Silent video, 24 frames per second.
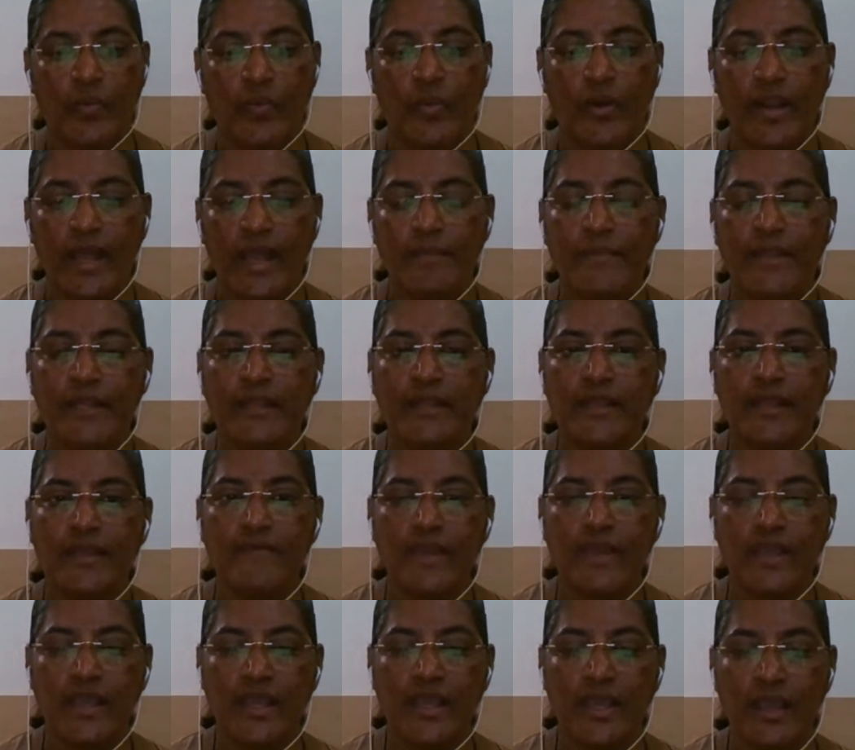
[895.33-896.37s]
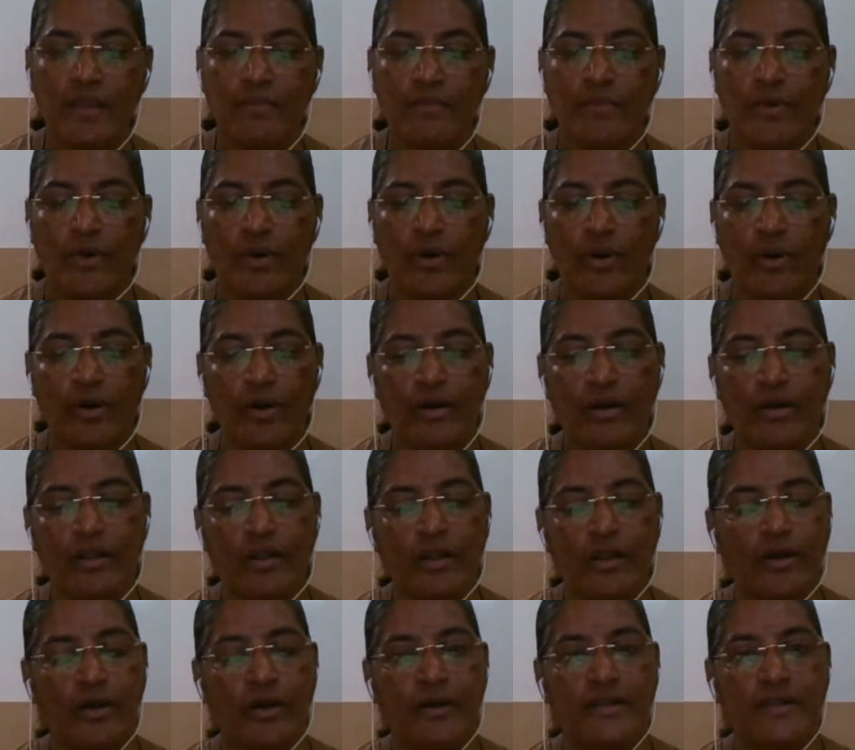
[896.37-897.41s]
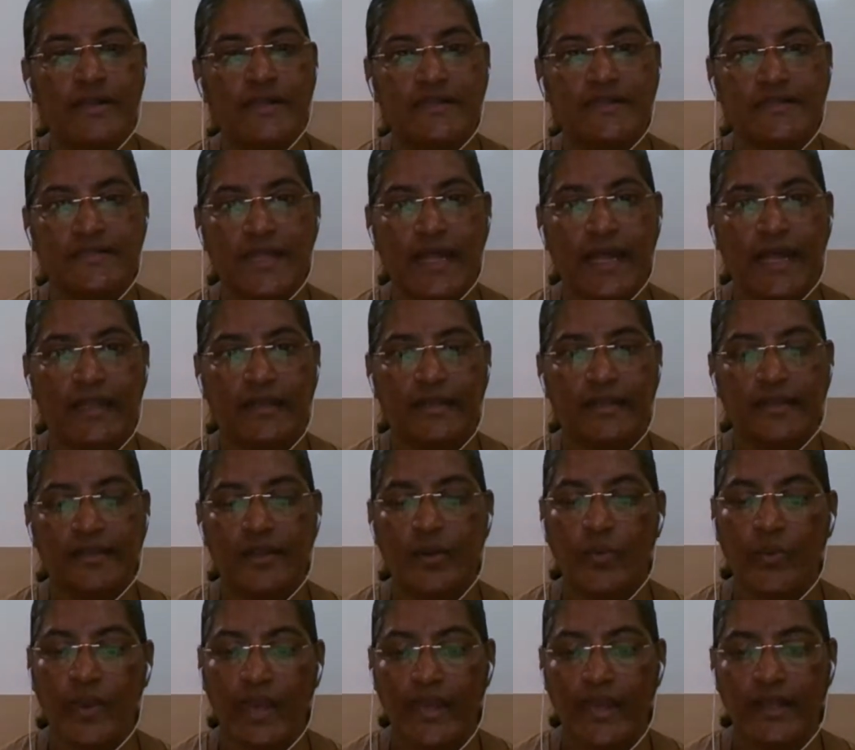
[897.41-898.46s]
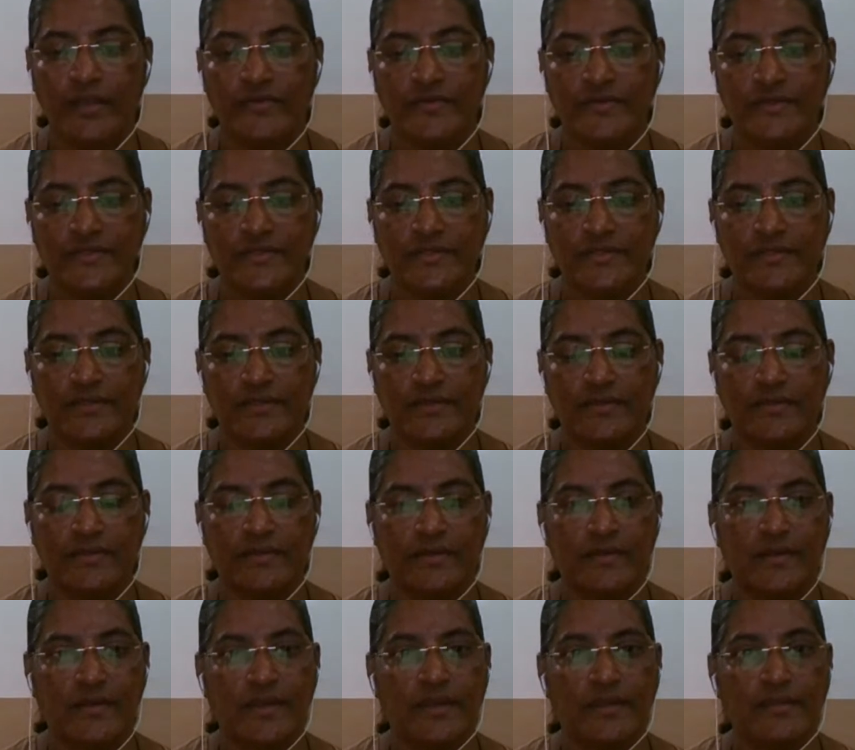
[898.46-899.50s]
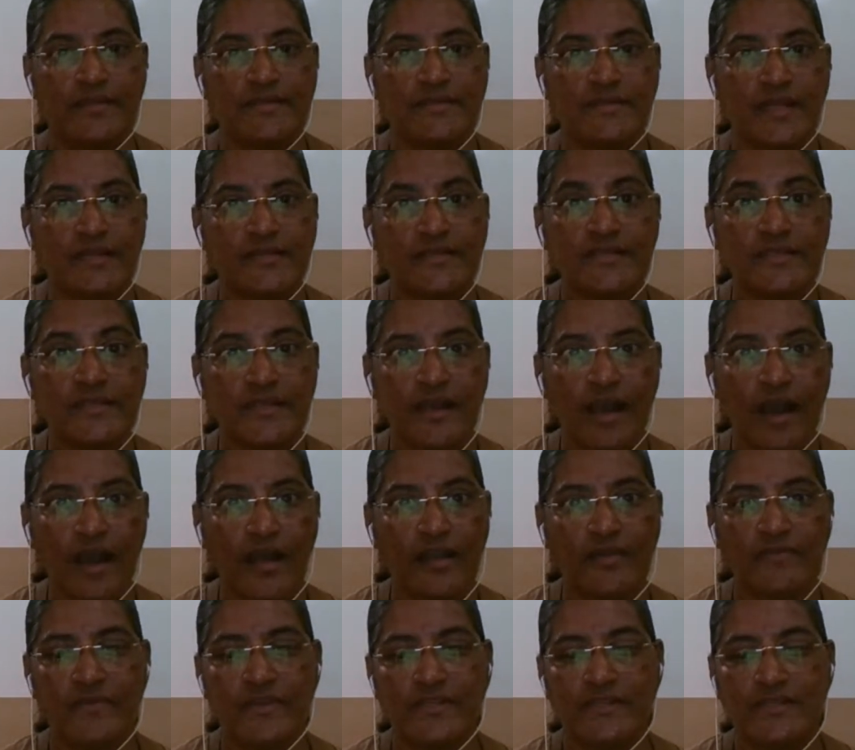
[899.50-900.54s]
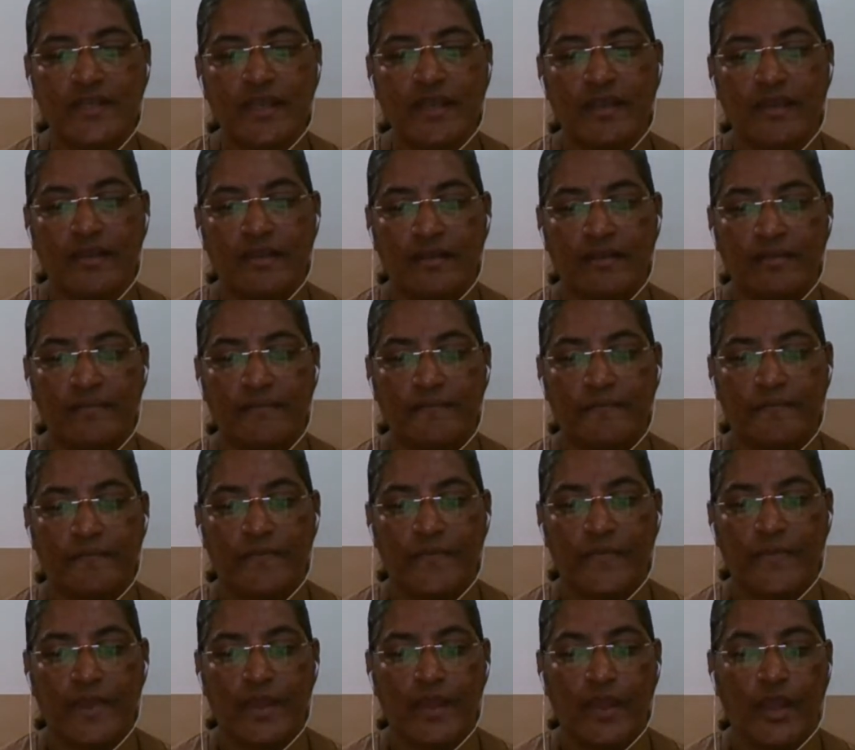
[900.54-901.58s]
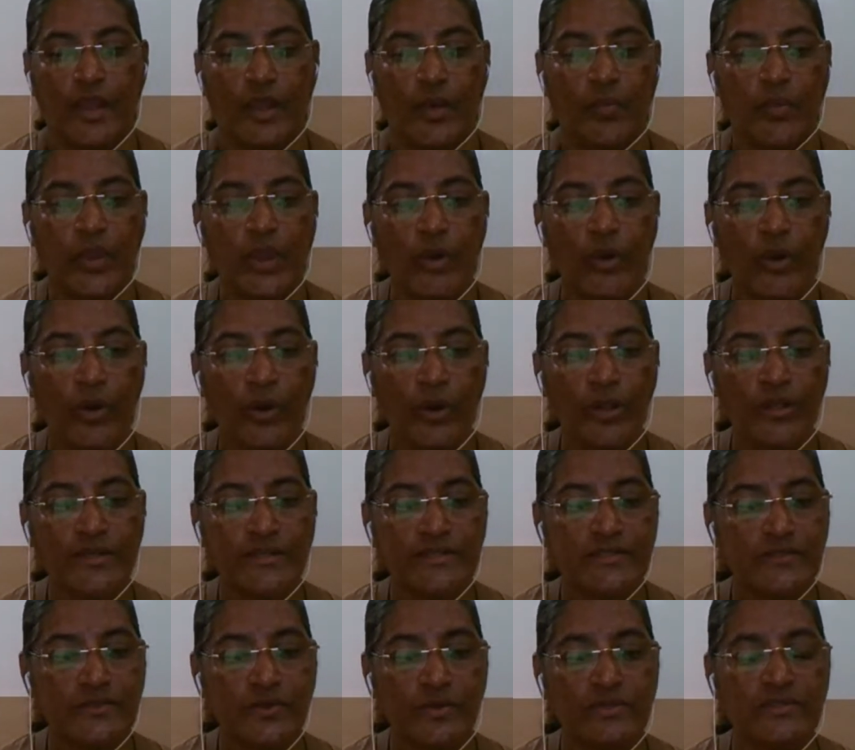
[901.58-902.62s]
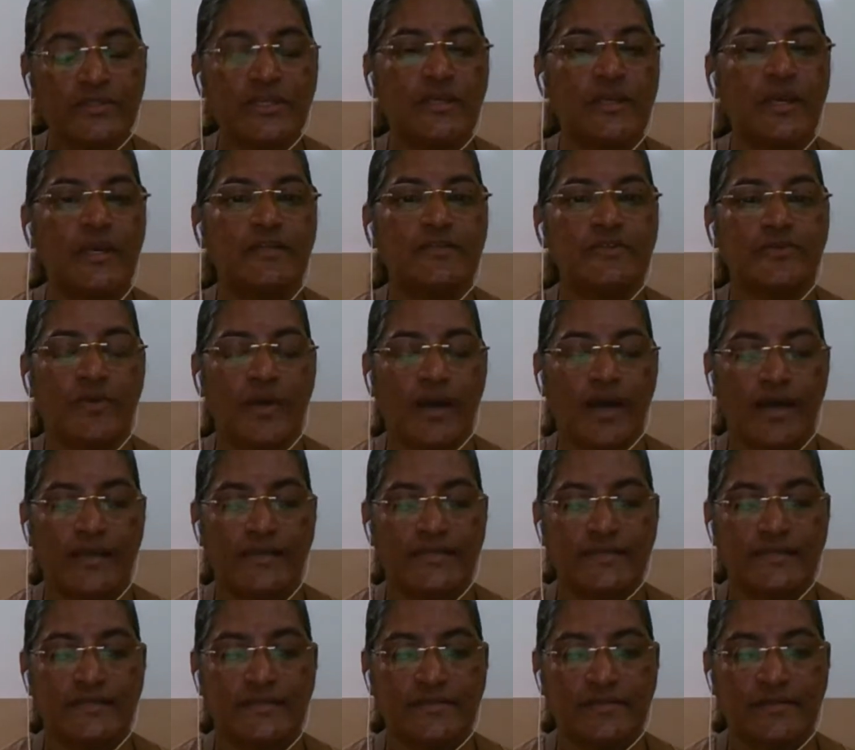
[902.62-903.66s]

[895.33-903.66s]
What I've been giving him or her God is that the values, the sanskar we say, we hold so dear to us.